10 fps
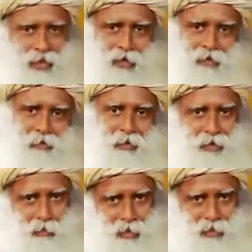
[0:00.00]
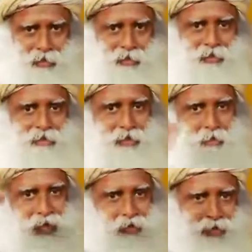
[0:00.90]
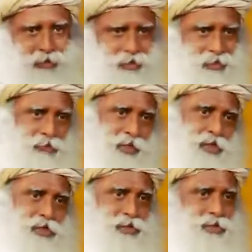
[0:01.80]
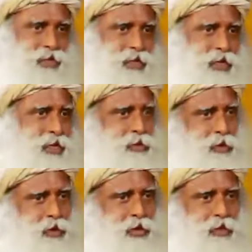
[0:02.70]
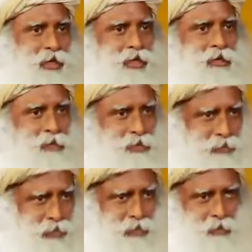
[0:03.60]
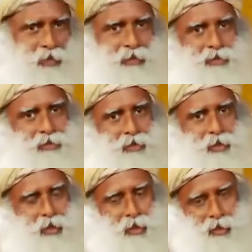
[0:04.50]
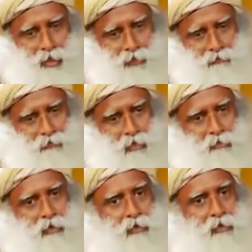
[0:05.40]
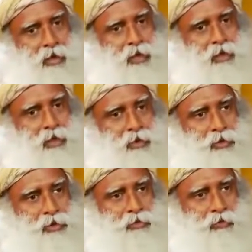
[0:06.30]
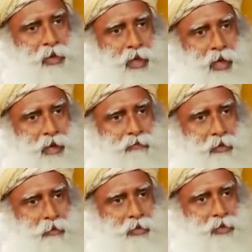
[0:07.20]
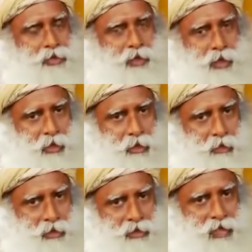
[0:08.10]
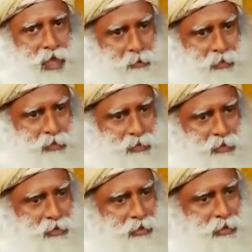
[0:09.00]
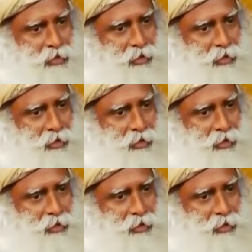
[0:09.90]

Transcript: around in many places, even the prime ministers of the nations are talking inclusive economics. If a more inclusive way of approaching economics happens,